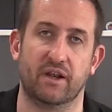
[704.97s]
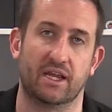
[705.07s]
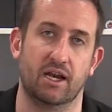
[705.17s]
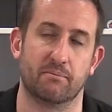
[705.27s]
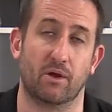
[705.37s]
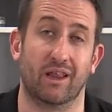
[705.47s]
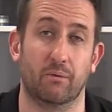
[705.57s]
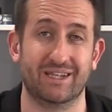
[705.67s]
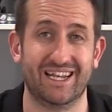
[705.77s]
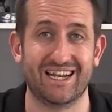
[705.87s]
flicking up beyond that.
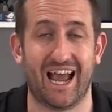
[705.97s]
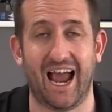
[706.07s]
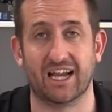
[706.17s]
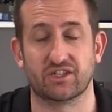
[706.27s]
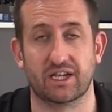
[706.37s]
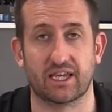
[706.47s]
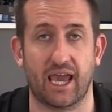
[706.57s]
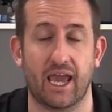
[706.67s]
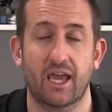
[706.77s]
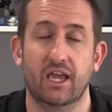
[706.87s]
We didn't actually
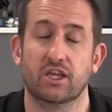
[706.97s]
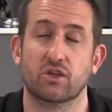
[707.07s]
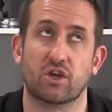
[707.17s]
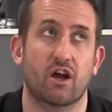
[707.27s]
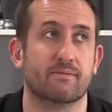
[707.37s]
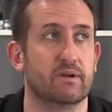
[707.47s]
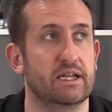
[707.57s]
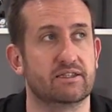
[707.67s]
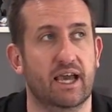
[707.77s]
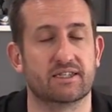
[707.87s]
get, you can't
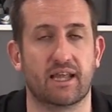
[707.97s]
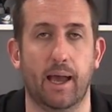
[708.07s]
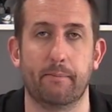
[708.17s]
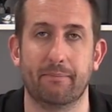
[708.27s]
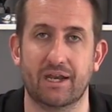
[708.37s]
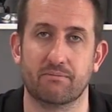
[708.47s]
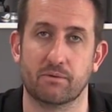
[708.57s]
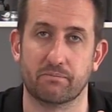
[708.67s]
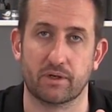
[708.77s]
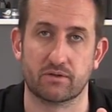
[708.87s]
really test a
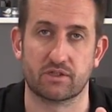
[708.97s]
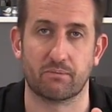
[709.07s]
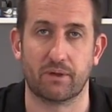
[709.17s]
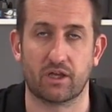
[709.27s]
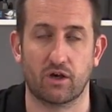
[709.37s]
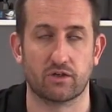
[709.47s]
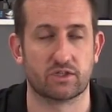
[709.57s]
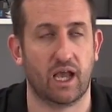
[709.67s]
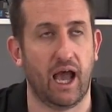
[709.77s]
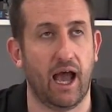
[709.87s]
minimum boost
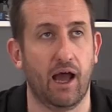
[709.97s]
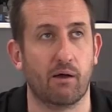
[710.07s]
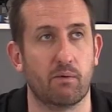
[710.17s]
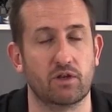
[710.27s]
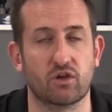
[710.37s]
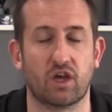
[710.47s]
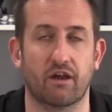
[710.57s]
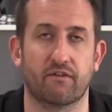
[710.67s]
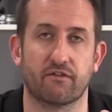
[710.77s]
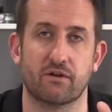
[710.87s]
because uh, when you
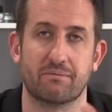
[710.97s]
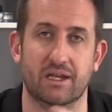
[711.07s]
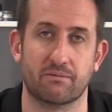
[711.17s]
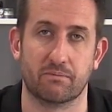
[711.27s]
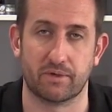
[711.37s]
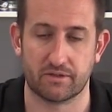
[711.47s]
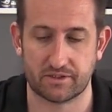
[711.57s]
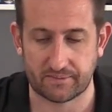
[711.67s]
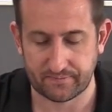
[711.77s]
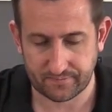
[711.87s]
go for a minimum
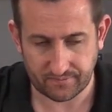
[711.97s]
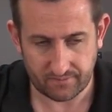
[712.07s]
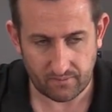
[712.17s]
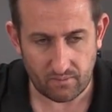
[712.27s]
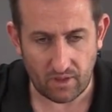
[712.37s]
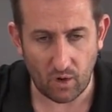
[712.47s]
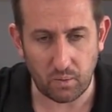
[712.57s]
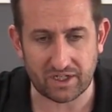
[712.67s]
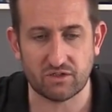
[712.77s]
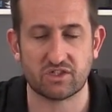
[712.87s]
boost,
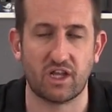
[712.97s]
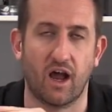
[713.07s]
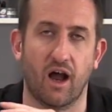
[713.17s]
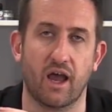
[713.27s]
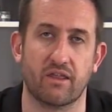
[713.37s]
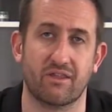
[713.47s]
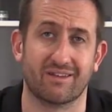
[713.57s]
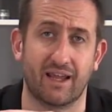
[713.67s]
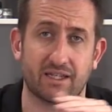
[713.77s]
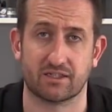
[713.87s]
when you start at the
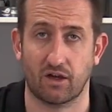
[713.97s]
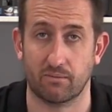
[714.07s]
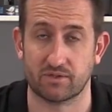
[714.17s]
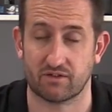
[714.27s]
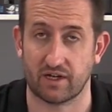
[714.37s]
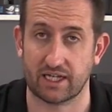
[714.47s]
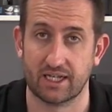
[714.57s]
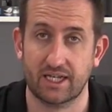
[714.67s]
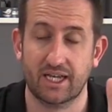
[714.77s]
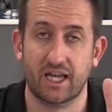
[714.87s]
desktop screen,
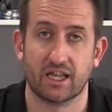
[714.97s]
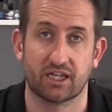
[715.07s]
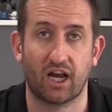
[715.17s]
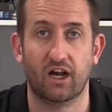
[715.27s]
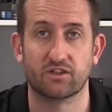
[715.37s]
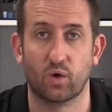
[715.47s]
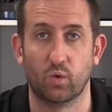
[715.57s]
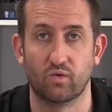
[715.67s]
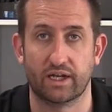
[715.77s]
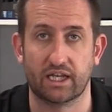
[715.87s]
the car's
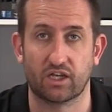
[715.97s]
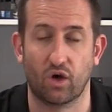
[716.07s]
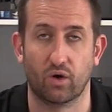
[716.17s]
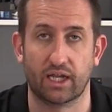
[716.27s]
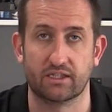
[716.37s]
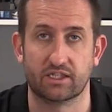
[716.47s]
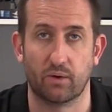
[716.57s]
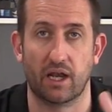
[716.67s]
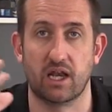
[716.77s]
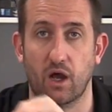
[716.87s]
already gone
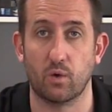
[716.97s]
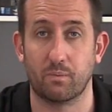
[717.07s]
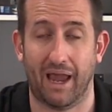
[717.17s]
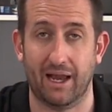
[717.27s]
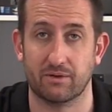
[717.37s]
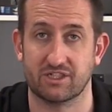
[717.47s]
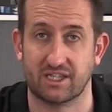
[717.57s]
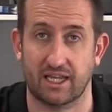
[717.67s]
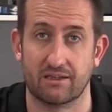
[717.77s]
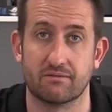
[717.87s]
into a low power
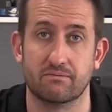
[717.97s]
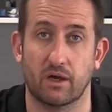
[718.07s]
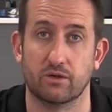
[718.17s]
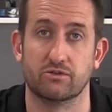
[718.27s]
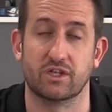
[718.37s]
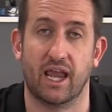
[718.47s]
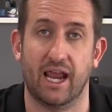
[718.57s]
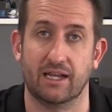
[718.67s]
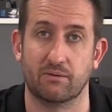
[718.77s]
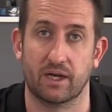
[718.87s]
state mode
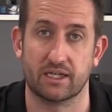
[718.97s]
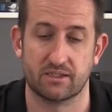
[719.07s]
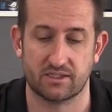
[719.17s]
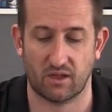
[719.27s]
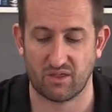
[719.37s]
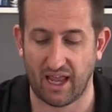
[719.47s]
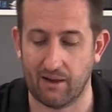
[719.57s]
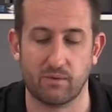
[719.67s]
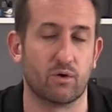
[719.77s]
anyway. So that would